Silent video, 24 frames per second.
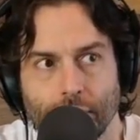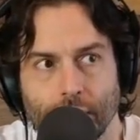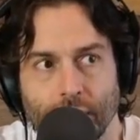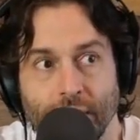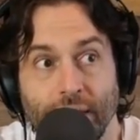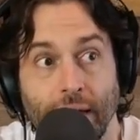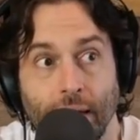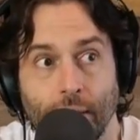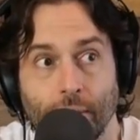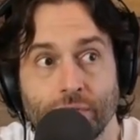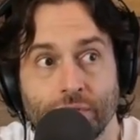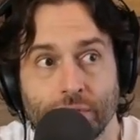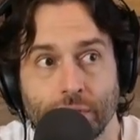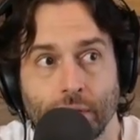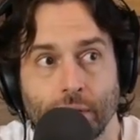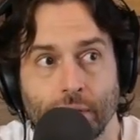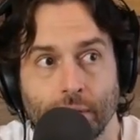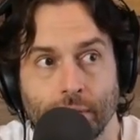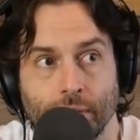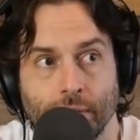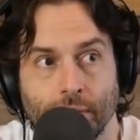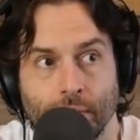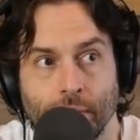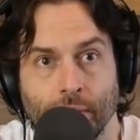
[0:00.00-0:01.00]
Yeah, we show
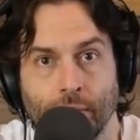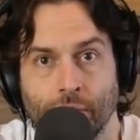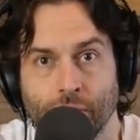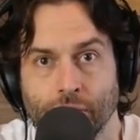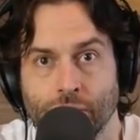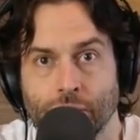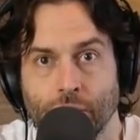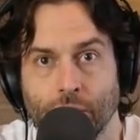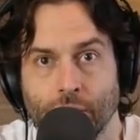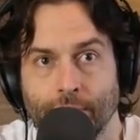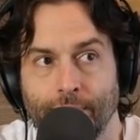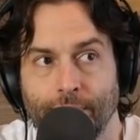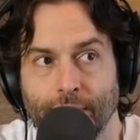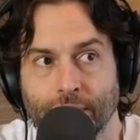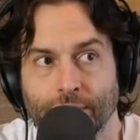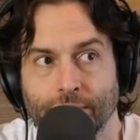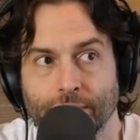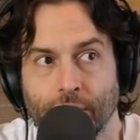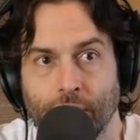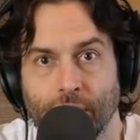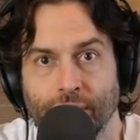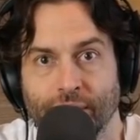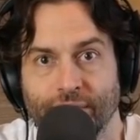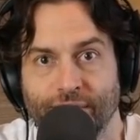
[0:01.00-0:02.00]
we'll show the
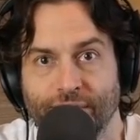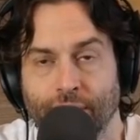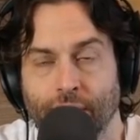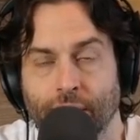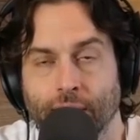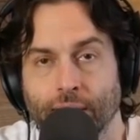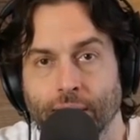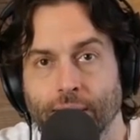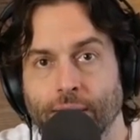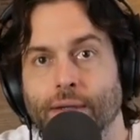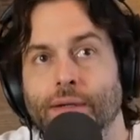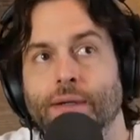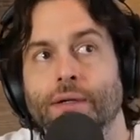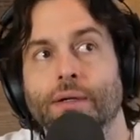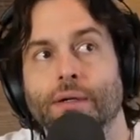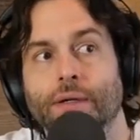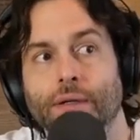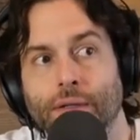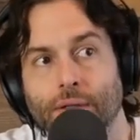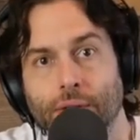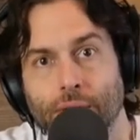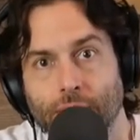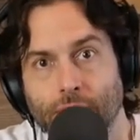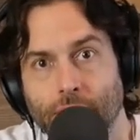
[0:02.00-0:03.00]
picture on the fucking
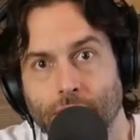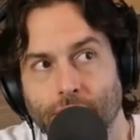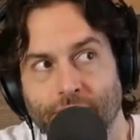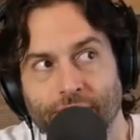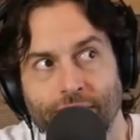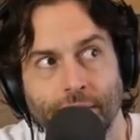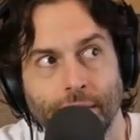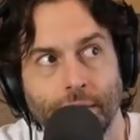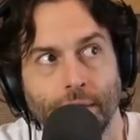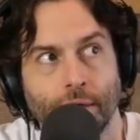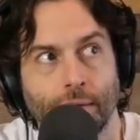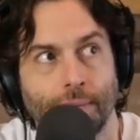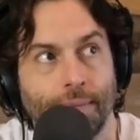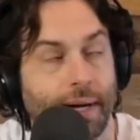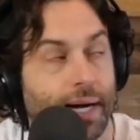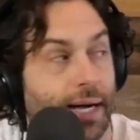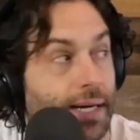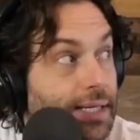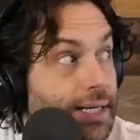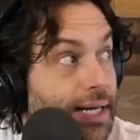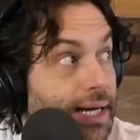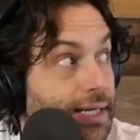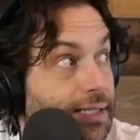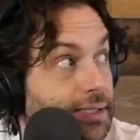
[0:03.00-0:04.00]
video
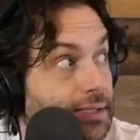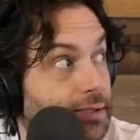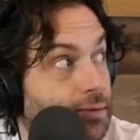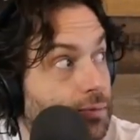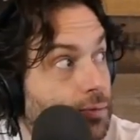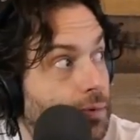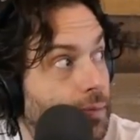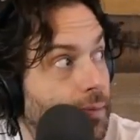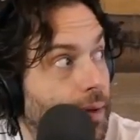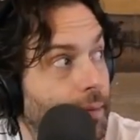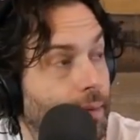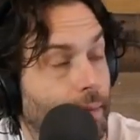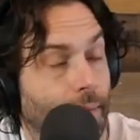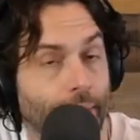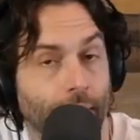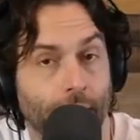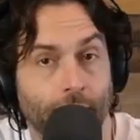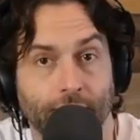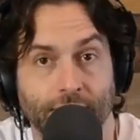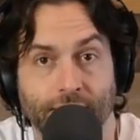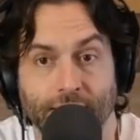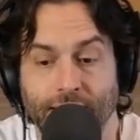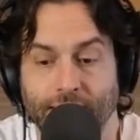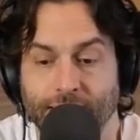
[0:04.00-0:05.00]
podcast. We maybe blur
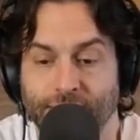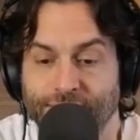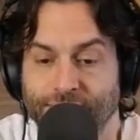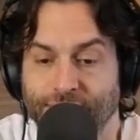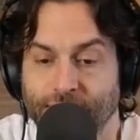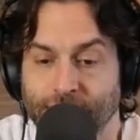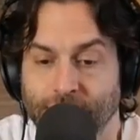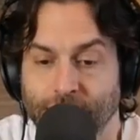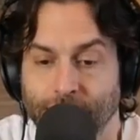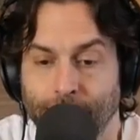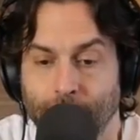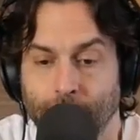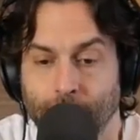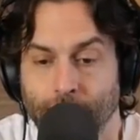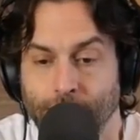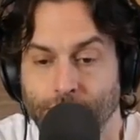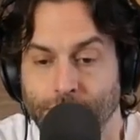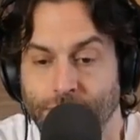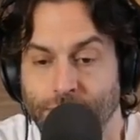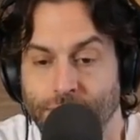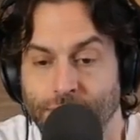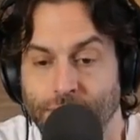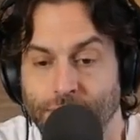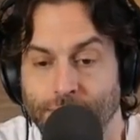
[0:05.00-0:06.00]
out the guy's face. Apparently, it
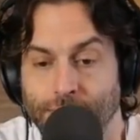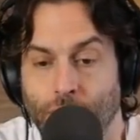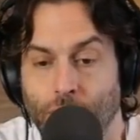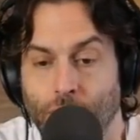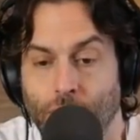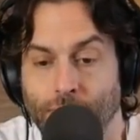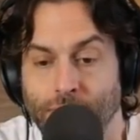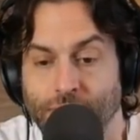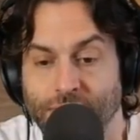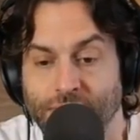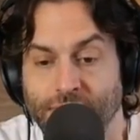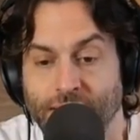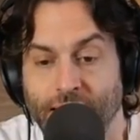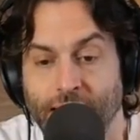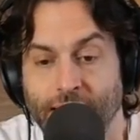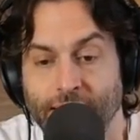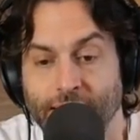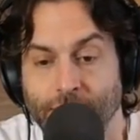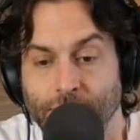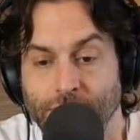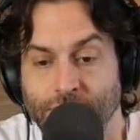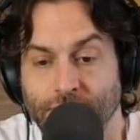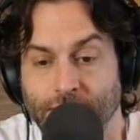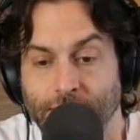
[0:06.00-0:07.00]
was just some homeless guy
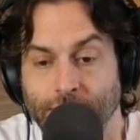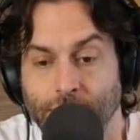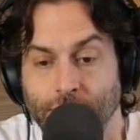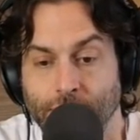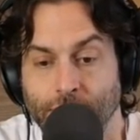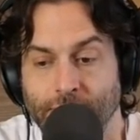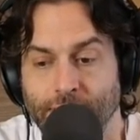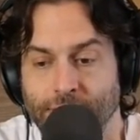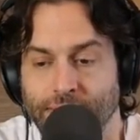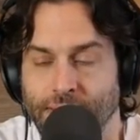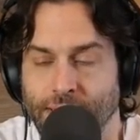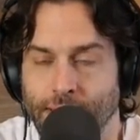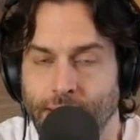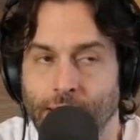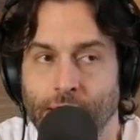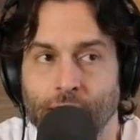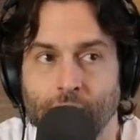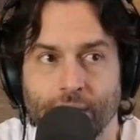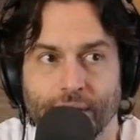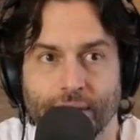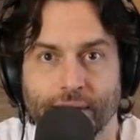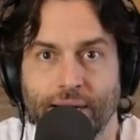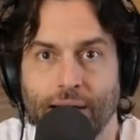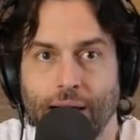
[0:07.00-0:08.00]
that was like doing. He was like,
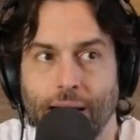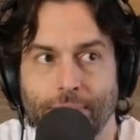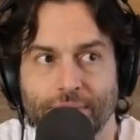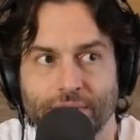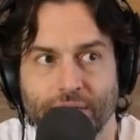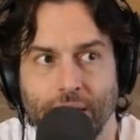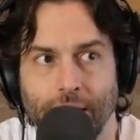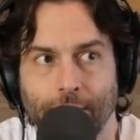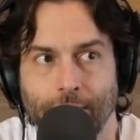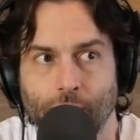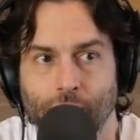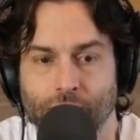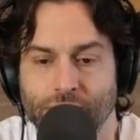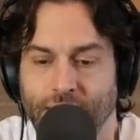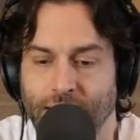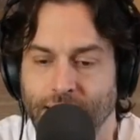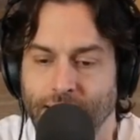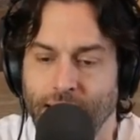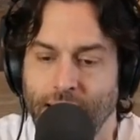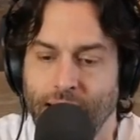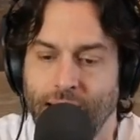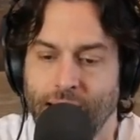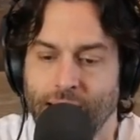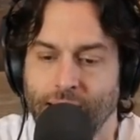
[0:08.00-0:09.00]
the cops came and was
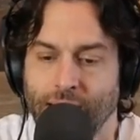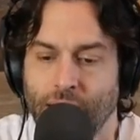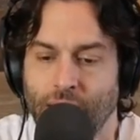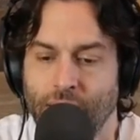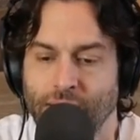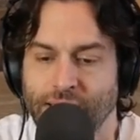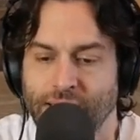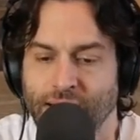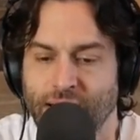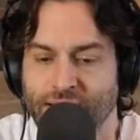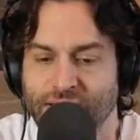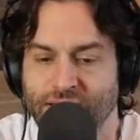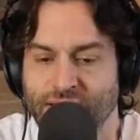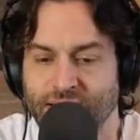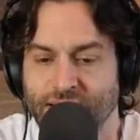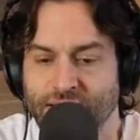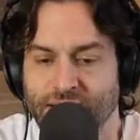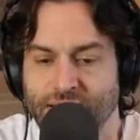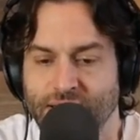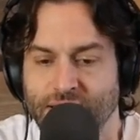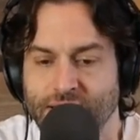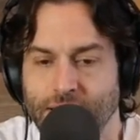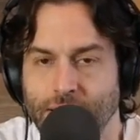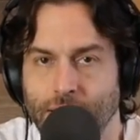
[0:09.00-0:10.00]
like, "Yeah, no, he does
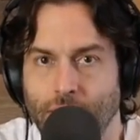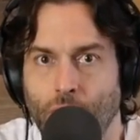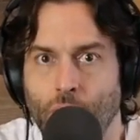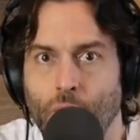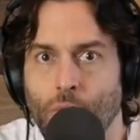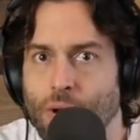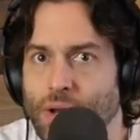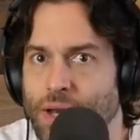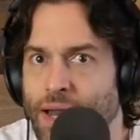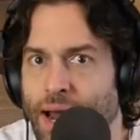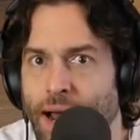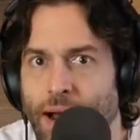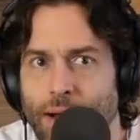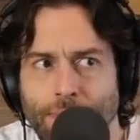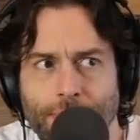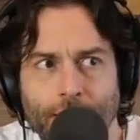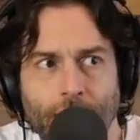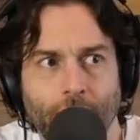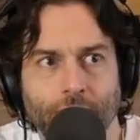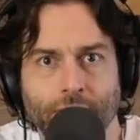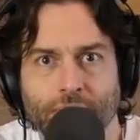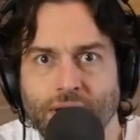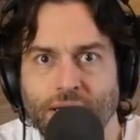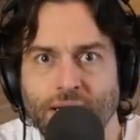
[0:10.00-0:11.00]
this." Oh, well, how
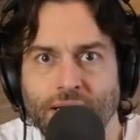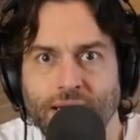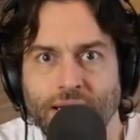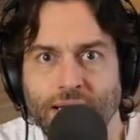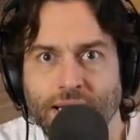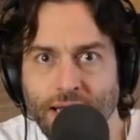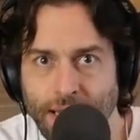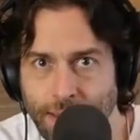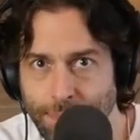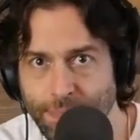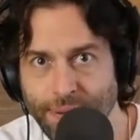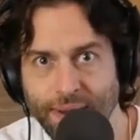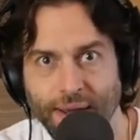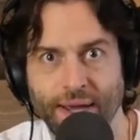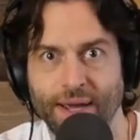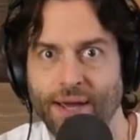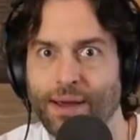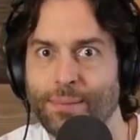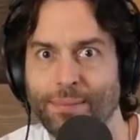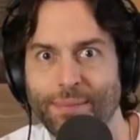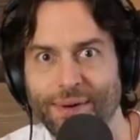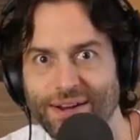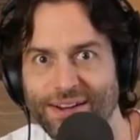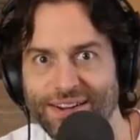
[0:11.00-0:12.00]
about keep
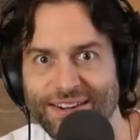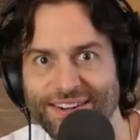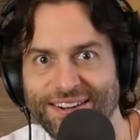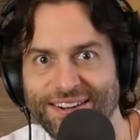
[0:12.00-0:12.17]
him?